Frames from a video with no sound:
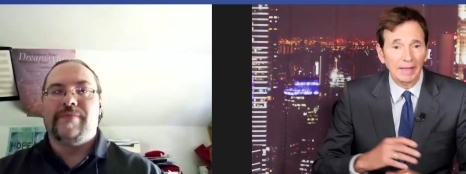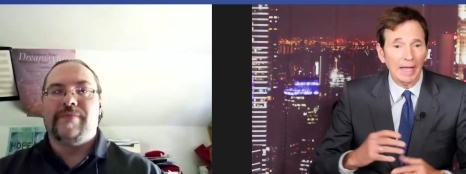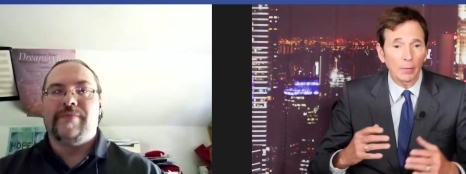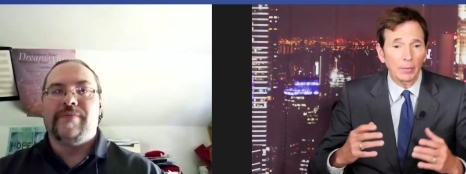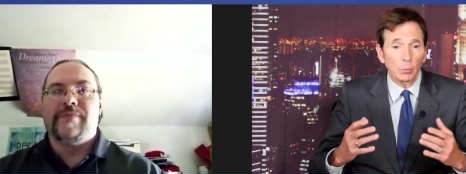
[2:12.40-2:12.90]

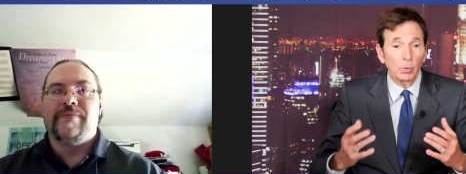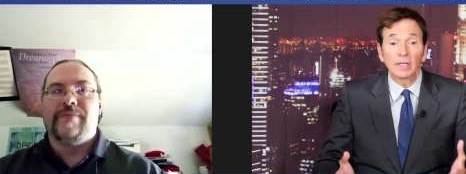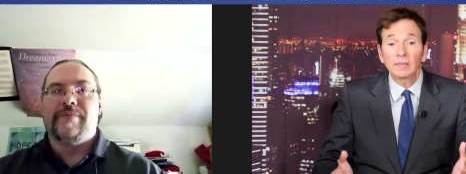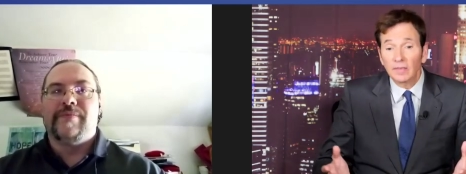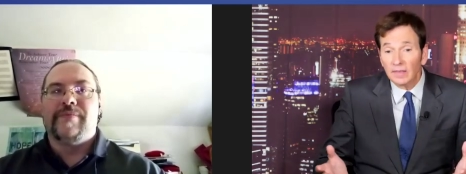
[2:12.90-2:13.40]
Speaker 1: how he went
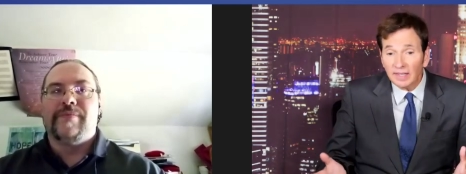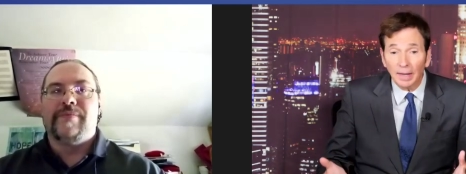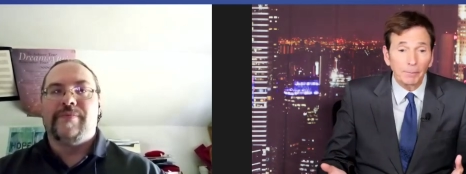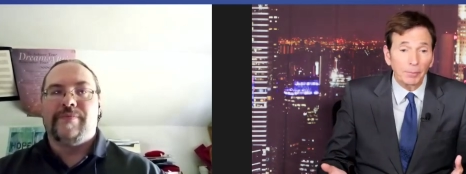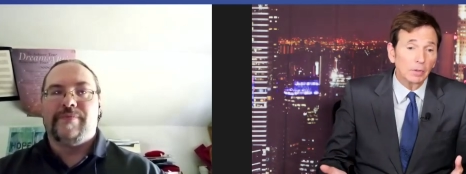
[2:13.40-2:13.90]
into the
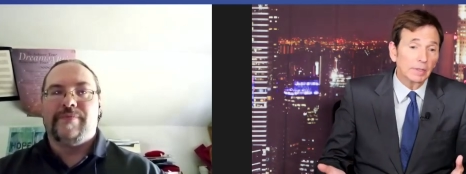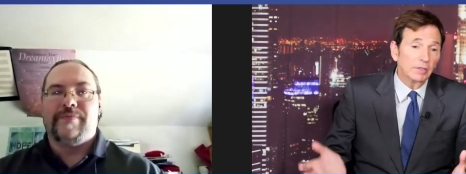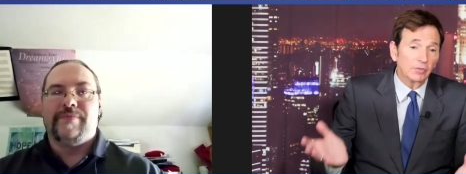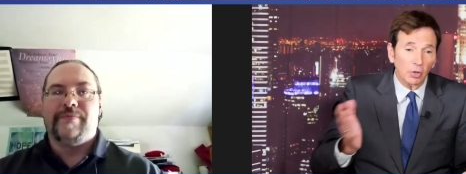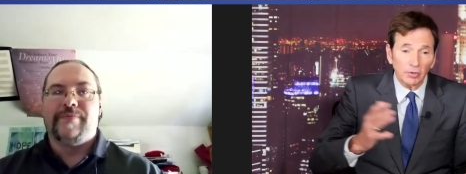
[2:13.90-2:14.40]
temple
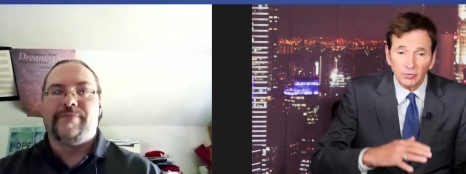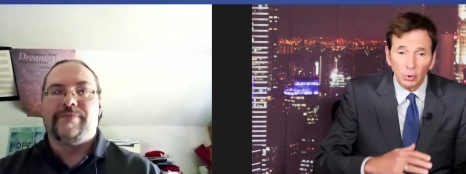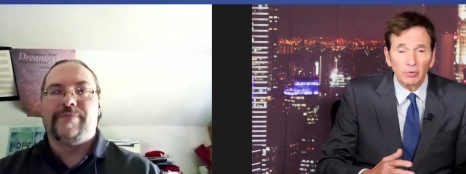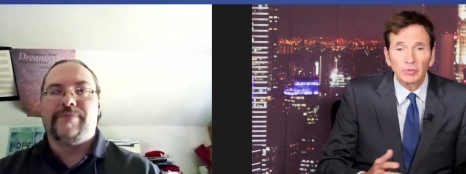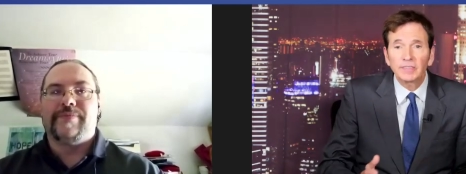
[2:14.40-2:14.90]
and tossed
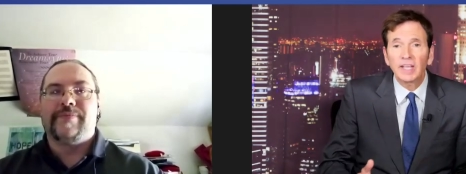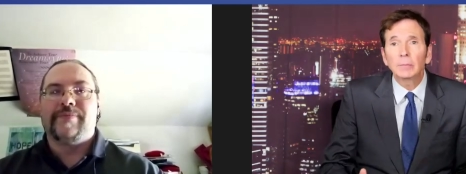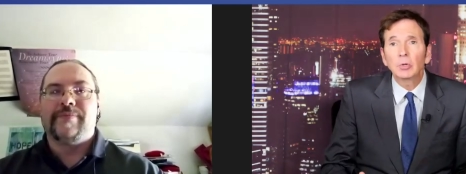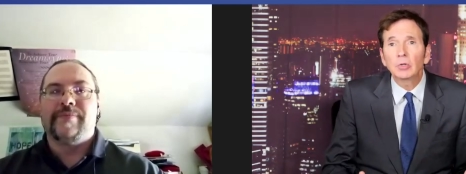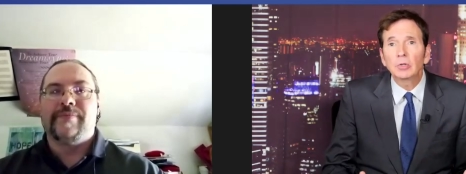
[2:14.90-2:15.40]
over
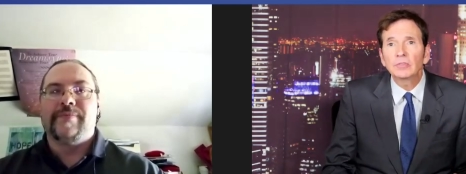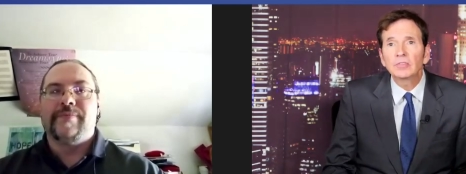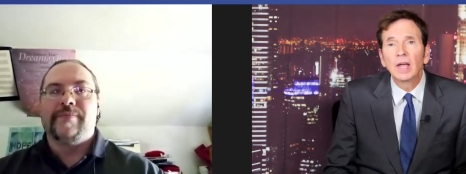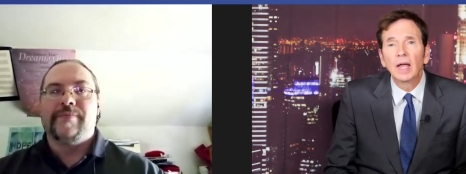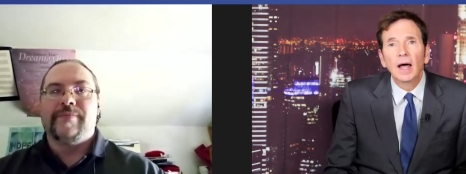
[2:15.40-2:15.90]
tables